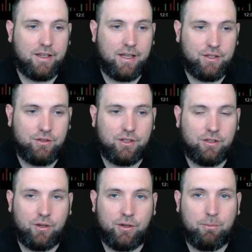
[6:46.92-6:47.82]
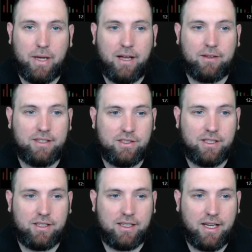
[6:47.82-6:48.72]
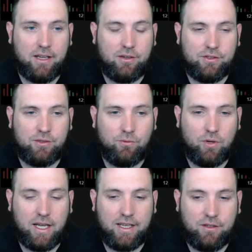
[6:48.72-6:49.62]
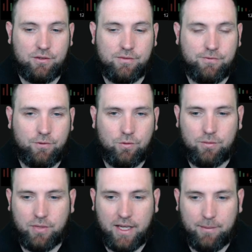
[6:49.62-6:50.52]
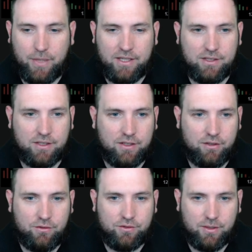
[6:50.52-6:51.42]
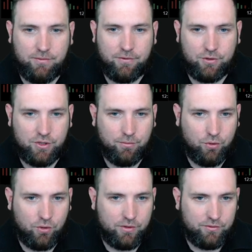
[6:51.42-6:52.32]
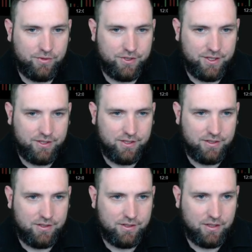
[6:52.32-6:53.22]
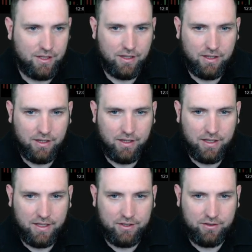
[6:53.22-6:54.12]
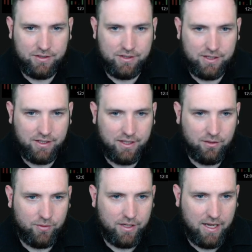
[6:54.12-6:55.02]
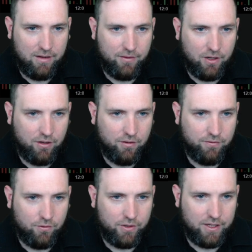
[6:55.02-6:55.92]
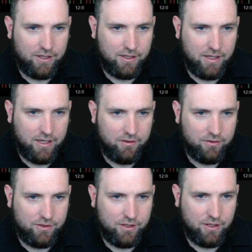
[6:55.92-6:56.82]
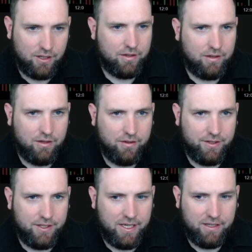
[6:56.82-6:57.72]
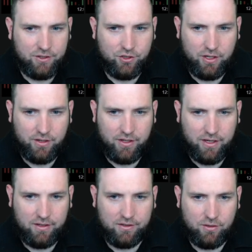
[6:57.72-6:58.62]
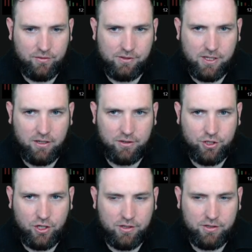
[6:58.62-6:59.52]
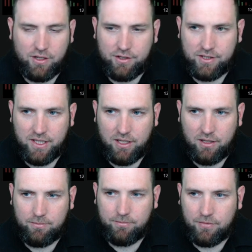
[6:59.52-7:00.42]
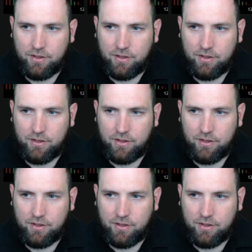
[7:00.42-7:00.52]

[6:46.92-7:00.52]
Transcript: And you can learn about these indicators and what I use them for, but I basically use them for support and resistance. And you can see there we have all 4 indicators on the daily chart there. So we've got our charts all set up.